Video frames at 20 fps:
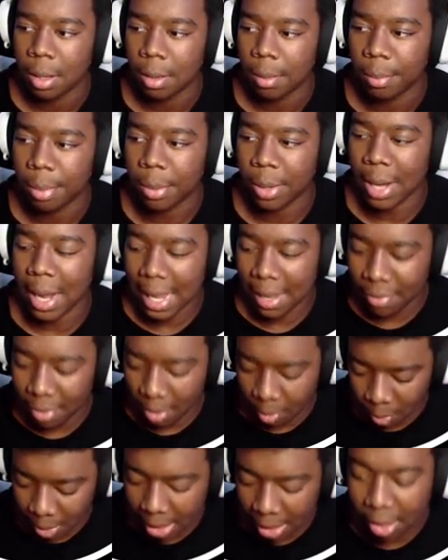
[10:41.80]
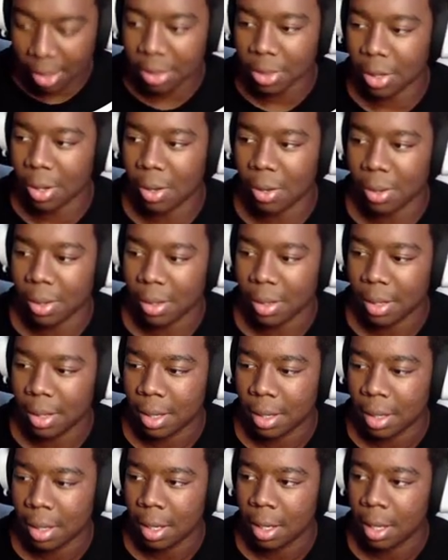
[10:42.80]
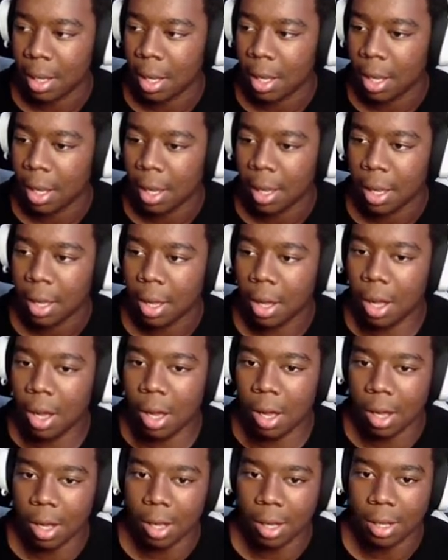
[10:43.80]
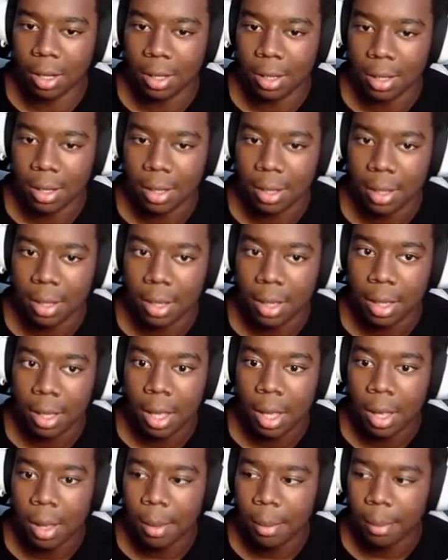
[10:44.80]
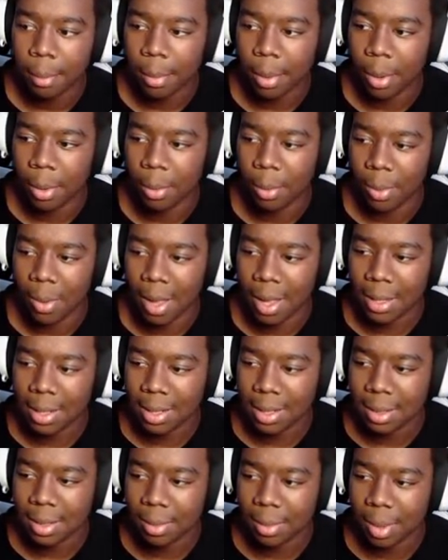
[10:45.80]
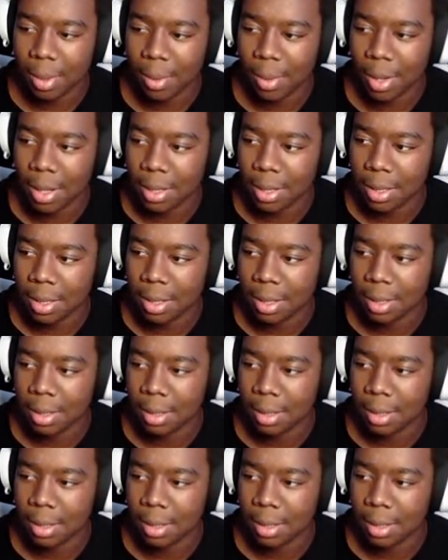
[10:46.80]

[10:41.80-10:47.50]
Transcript: Bro, that even weaker throw. Oh! Bro, what? Bro, what is the...